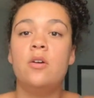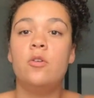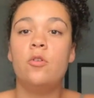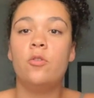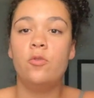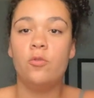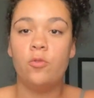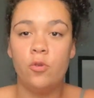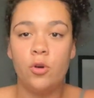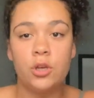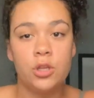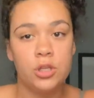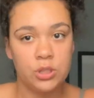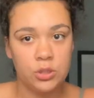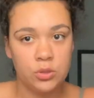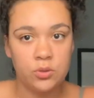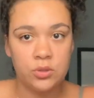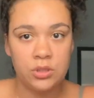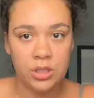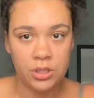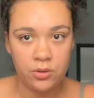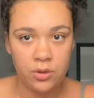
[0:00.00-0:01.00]
for the
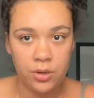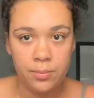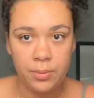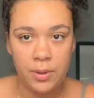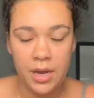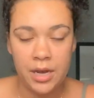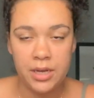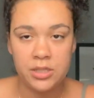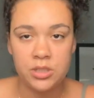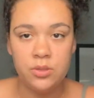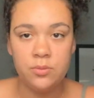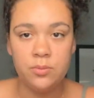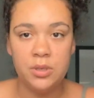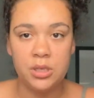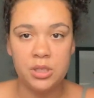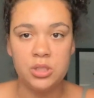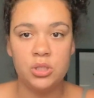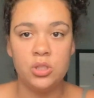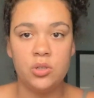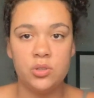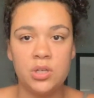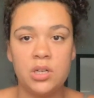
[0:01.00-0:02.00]
schools that you're applying to,
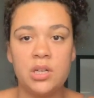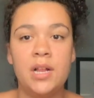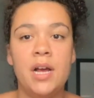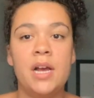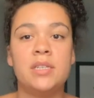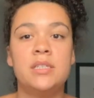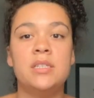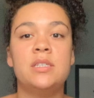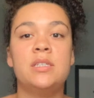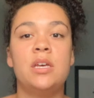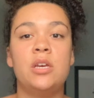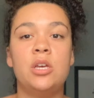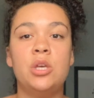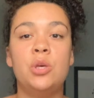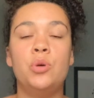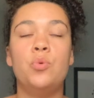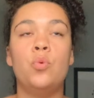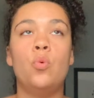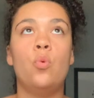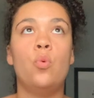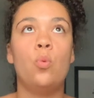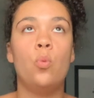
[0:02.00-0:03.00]
because those are classes that
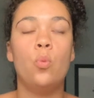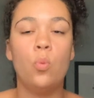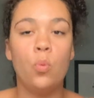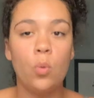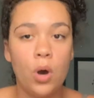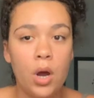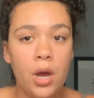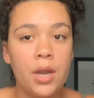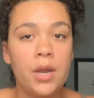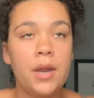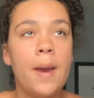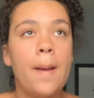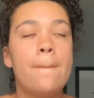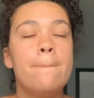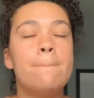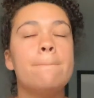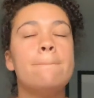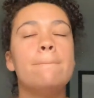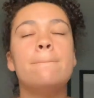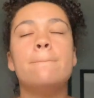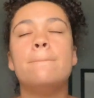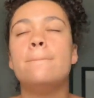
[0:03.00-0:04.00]
you
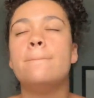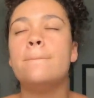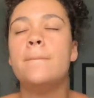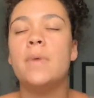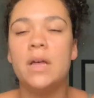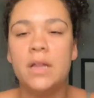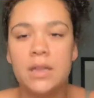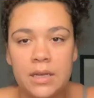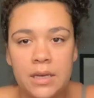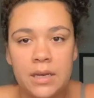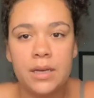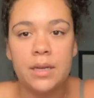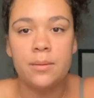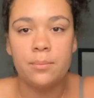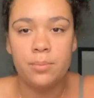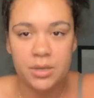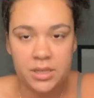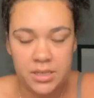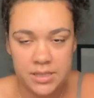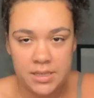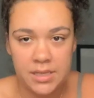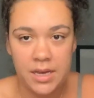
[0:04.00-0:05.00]

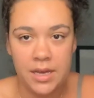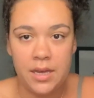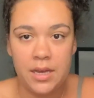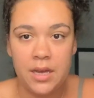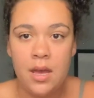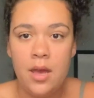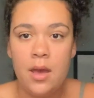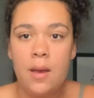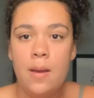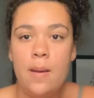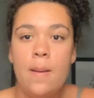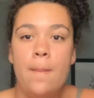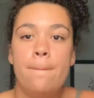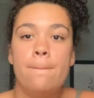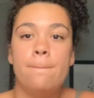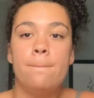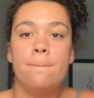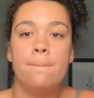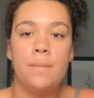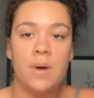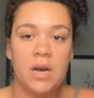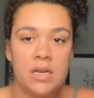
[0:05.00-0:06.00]
1,000,000%
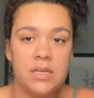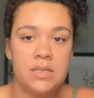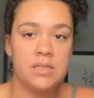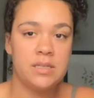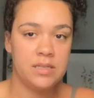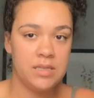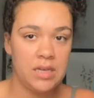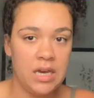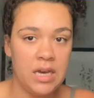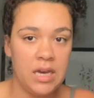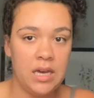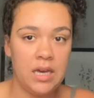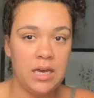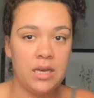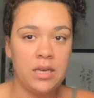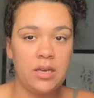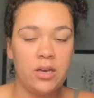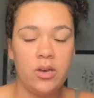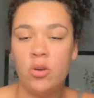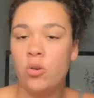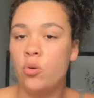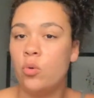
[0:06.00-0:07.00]
must
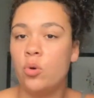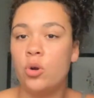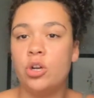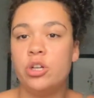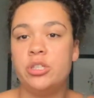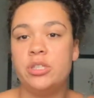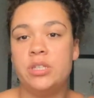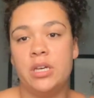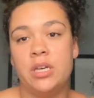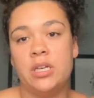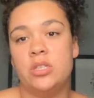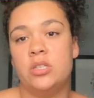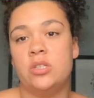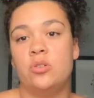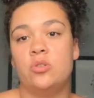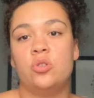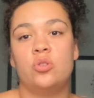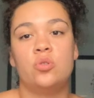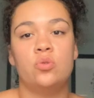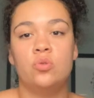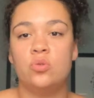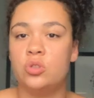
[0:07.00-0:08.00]
take in order to get into
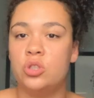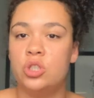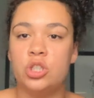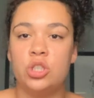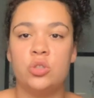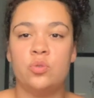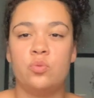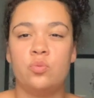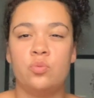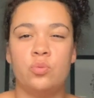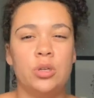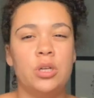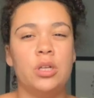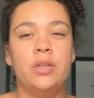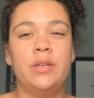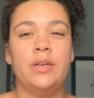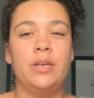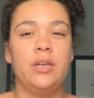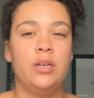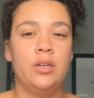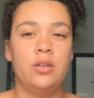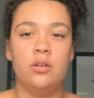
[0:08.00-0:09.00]
those schools. There's
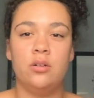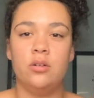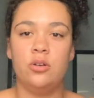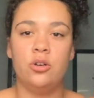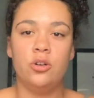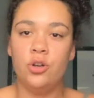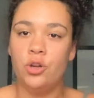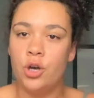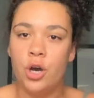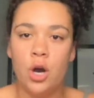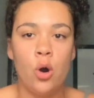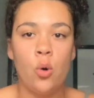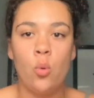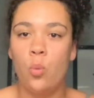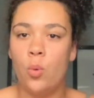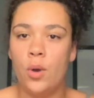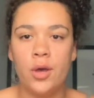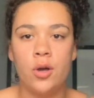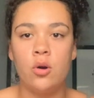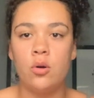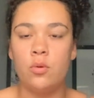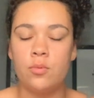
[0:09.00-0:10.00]
really no
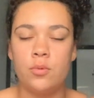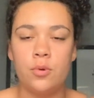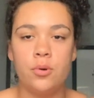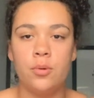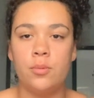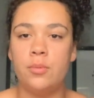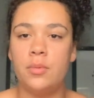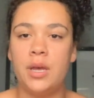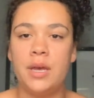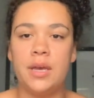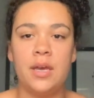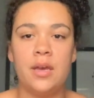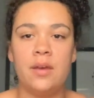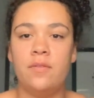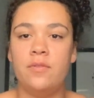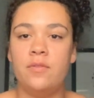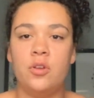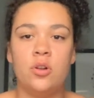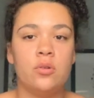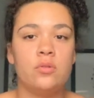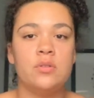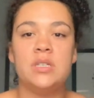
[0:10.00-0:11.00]
wiggle room. Like,
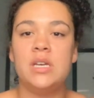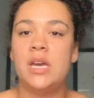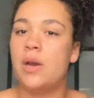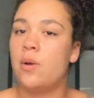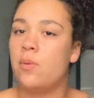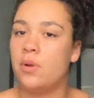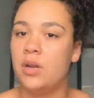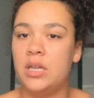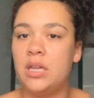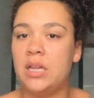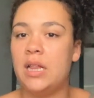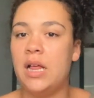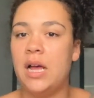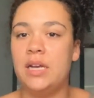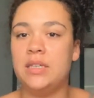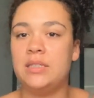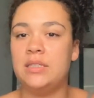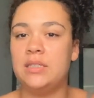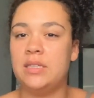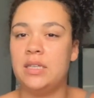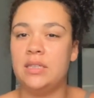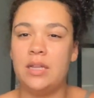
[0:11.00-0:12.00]
if you don't take one of the
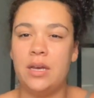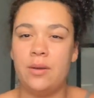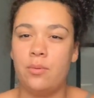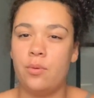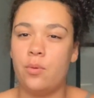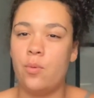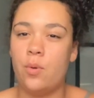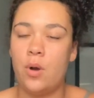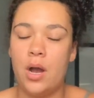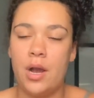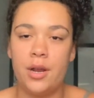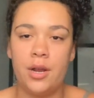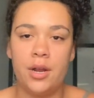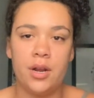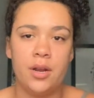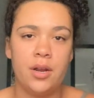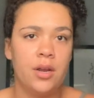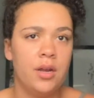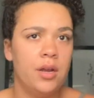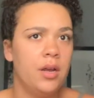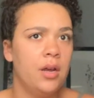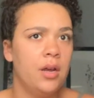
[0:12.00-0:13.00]
classes that they
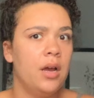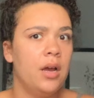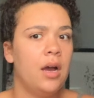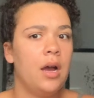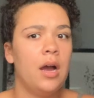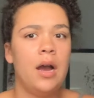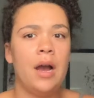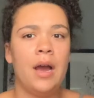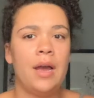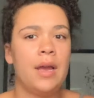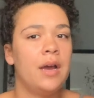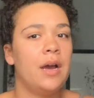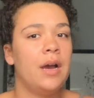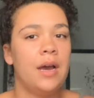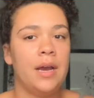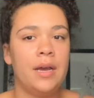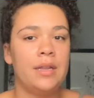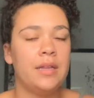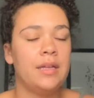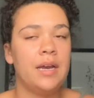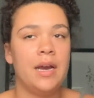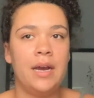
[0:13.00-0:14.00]
require, I
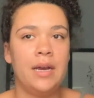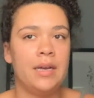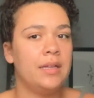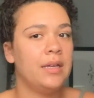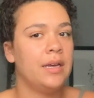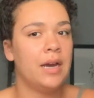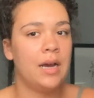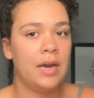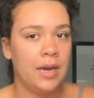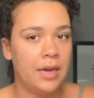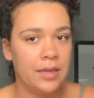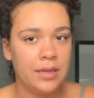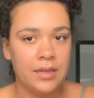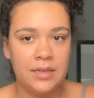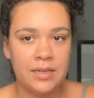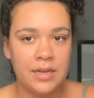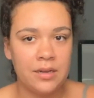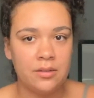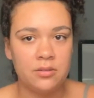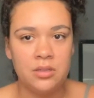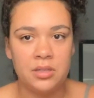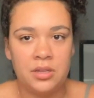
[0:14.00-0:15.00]
highly
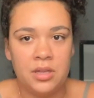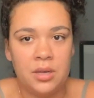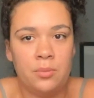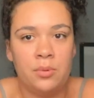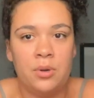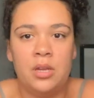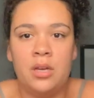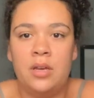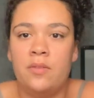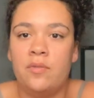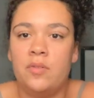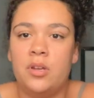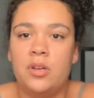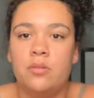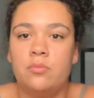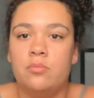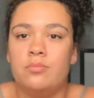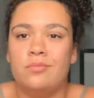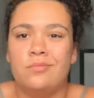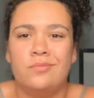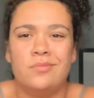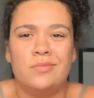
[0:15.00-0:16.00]
doubt that they would
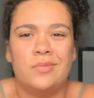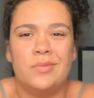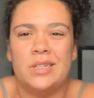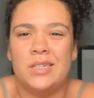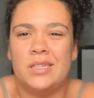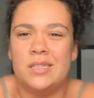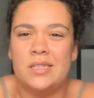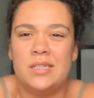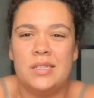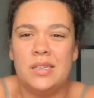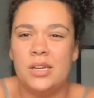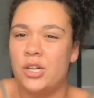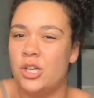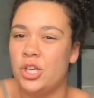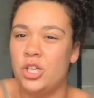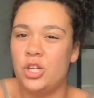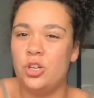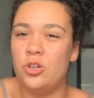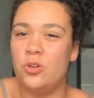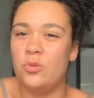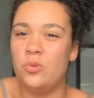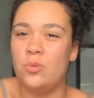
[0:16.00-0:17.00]
even consider
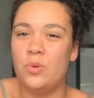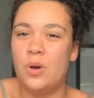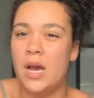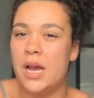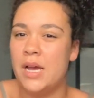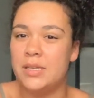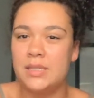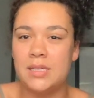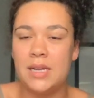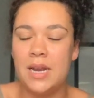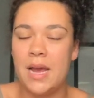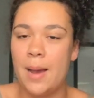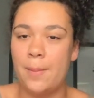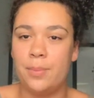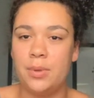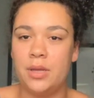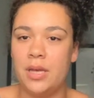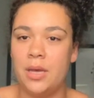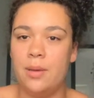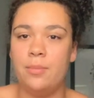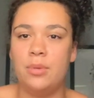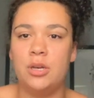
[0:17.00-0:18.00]
you as an
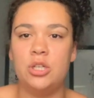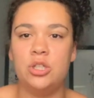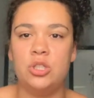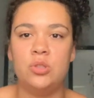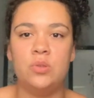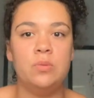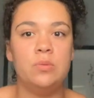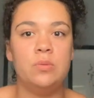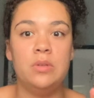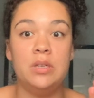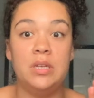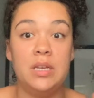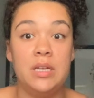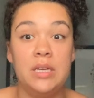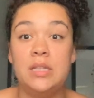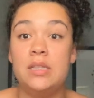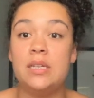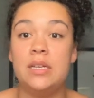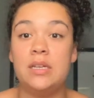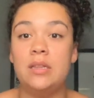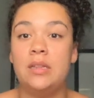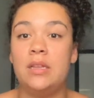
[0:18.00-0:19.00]
applicant, because
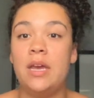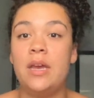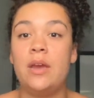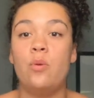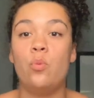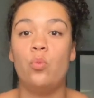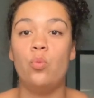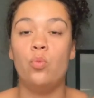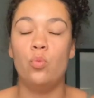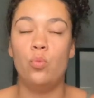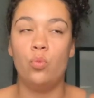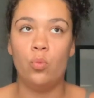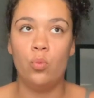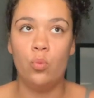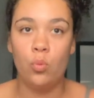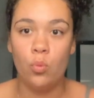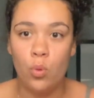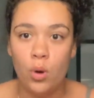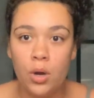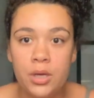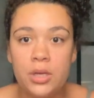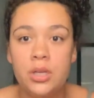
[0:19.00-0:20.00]
they
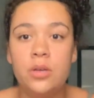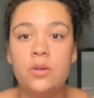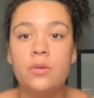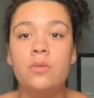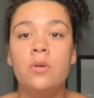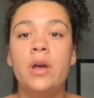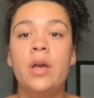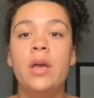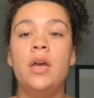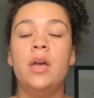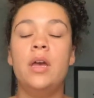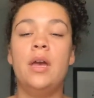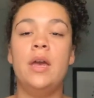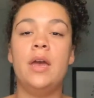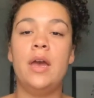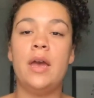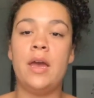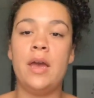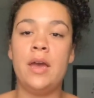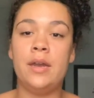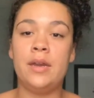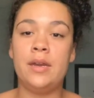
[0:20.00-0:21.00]
want you
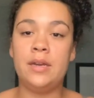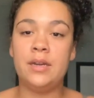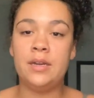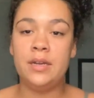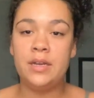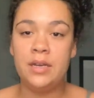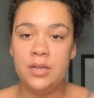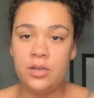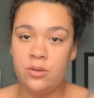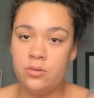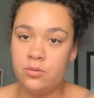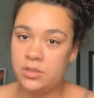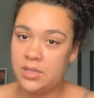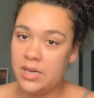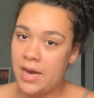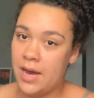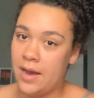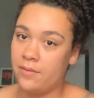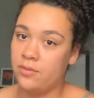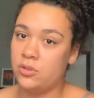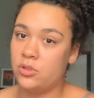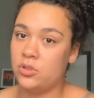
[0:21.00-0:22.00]
and need you to
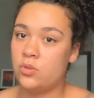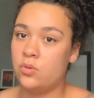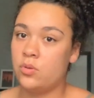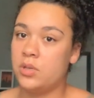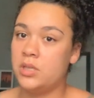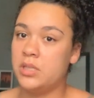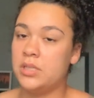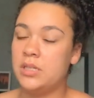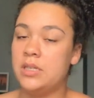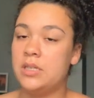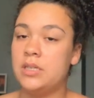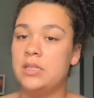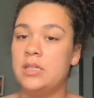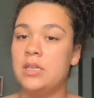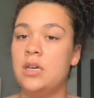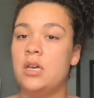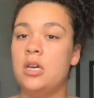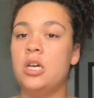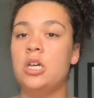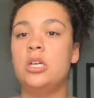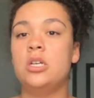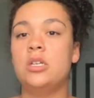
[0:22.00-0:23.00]
have those courses.
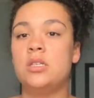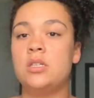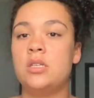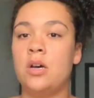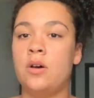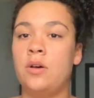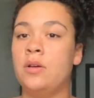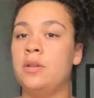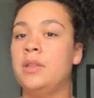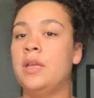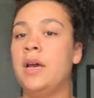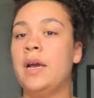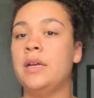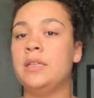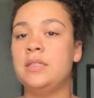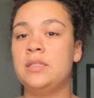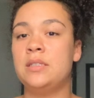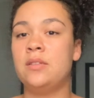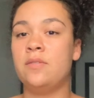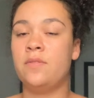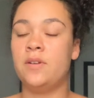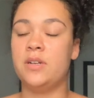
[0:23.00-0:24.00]
So
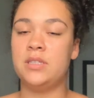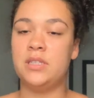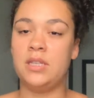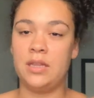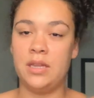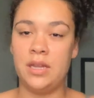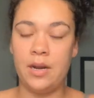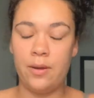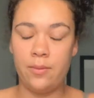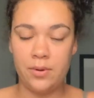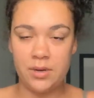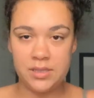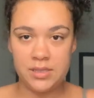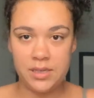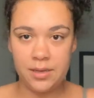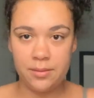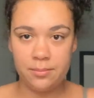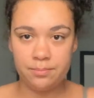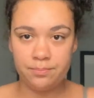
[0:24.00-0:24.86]
that's the first thing that I want to say.